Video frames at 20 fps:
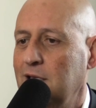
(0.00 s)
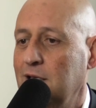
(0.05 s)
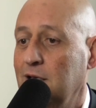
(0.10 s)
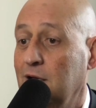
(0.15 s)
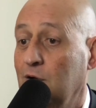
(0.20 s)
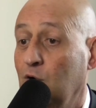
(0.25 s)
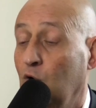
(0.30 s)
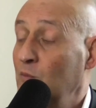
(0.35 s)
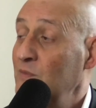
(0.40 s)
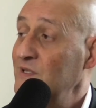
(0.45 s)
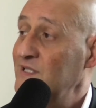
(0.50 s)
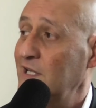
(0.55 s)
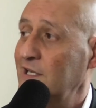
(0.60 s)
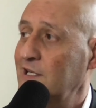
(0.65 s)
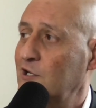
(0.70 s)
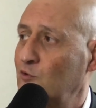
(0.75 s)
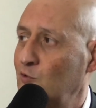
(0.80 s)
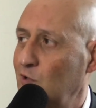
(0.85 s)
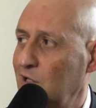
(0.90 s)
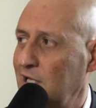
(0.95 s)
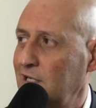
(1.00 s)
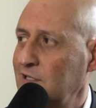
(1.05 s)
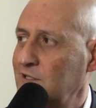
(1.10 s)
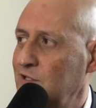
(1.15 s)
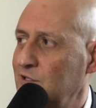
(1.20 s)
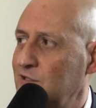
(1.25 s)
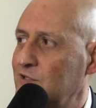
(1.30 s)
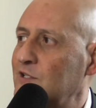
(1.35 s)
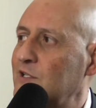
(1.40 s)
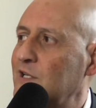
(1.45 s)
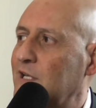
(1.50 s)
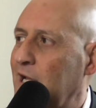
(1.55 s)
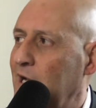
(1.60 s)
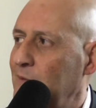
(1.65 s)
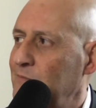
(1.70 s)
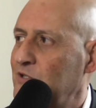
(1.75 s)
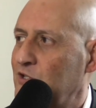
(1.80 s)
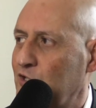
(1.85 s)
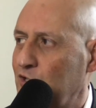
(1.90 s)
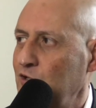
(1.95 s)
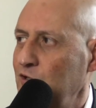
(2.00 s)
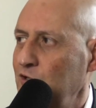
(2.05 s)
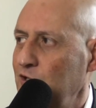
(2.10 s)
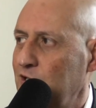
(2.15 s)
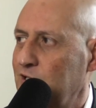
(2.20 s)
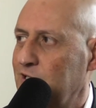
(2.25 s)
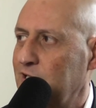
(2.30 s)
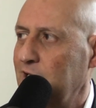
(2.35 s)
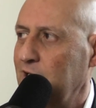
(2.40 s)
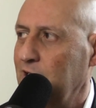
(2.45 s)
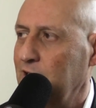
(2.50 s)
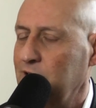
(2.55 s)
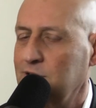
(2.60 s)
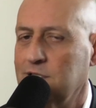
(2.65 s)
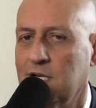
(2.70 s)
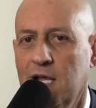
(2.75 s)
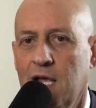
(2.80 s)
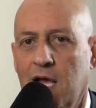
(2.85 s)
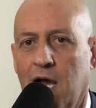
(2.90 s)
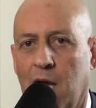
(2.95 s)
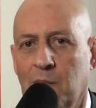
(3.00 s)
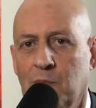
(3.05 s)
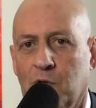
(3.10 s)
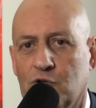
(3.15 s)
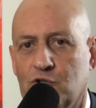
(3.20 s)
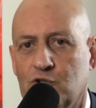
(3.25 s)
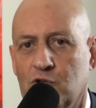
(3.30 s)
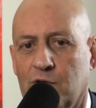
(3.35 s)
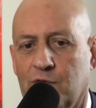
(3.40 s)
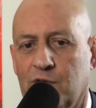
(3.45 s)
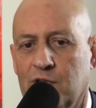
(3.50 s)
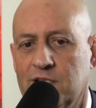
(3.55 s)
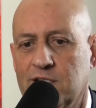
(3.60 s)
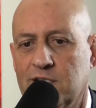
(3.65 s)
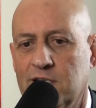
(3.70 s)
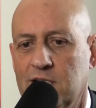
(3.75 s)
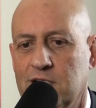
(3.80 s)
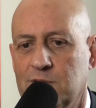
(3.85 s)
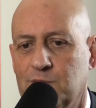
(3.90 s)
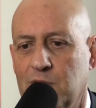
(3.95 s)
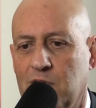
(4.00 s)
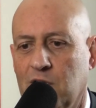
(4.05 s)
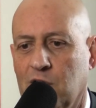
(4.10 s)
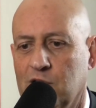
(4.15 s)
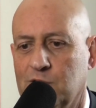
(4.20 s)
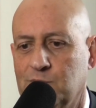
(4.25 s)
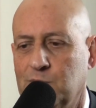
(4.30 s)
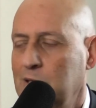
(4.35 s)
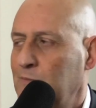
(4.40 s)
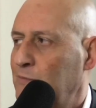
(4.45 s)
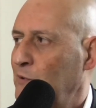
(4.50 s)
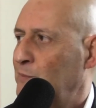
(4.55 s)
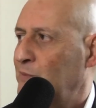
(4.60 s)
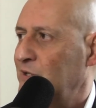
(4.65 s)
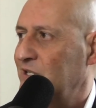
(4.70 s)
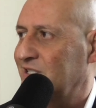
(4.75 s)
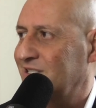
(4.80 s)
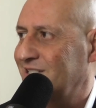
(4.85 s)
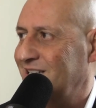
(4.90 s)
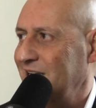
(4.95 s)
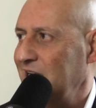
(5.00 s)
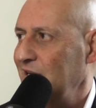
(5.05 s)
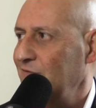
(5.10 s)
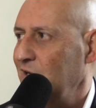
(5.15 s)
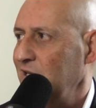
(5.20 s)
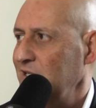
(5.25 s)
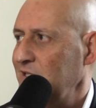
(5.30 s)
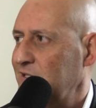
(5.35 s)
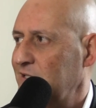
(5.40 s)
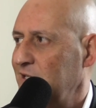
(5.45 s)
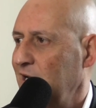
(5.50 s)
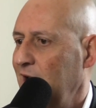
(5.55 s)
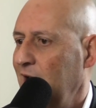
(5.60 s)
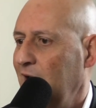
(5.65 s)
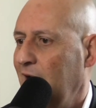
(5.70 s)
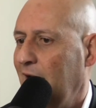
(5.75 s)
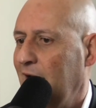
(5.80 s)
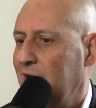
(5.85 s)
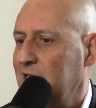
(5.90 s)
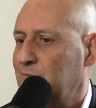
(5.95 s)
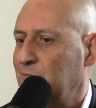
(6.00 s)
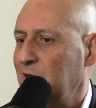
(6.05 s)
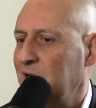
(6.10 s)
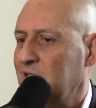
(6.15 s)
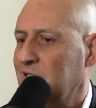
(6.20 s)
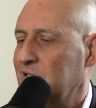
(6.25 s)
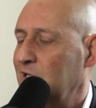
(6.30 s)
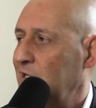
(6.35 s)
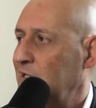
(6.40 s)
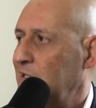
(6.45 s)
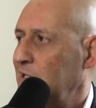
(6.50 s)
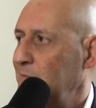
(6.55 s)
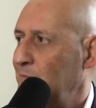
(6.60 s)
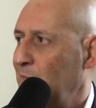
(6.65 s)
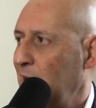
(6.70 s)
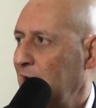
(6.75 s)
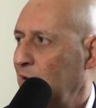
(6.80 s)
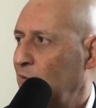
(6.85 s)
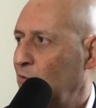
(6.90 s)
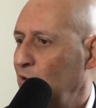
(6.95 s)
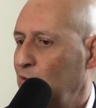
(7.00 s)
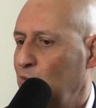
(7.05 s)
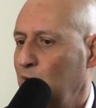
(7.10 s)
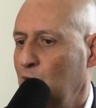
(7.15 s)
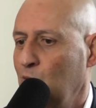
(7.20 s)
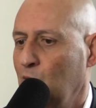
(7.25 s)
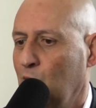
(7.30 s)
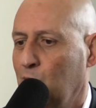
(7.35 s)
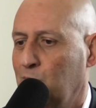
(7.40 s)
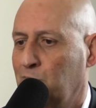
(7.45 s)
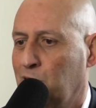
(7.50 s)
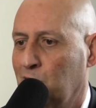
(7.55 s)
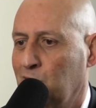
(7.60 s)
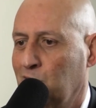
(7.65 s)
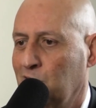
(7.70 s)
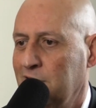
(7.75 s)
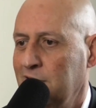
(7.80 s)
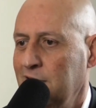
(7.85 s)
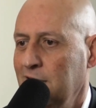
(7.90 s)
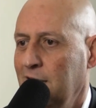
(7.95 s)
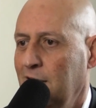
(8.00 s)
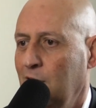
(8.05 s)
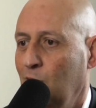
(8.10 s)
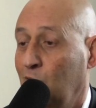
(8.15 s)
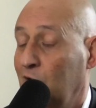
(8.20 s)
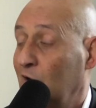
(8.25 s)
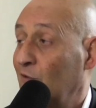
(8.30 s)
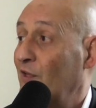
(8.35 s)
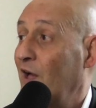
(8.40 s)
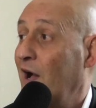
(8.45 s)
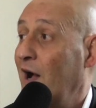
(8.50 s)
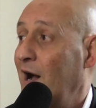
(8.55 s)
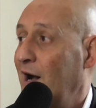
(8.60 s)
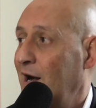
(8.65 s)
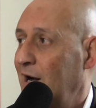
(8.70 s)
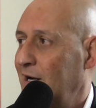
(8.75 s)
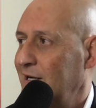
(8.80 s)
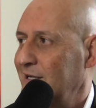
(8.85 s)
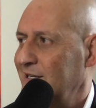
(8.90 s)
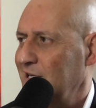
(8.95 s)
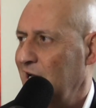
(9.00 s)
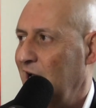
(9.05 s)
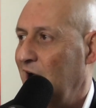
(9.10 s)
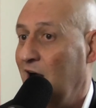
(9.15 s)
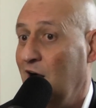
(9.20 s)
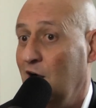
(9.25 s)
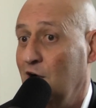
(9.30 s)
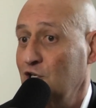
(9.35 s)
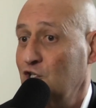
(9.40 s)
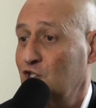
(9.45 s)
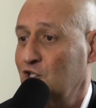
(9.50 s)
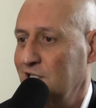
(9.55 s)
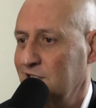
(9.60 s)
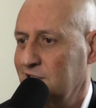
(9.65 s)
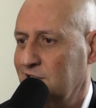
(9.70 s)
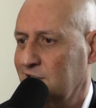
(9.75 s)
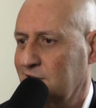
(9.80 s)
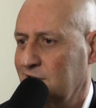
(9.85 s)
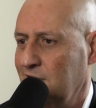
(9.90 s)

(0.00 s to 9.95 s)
almost like a reluctance to come to New Zealand. I'm not sure if this is because people perceive us as being slightly backward. We were probably one of the harshest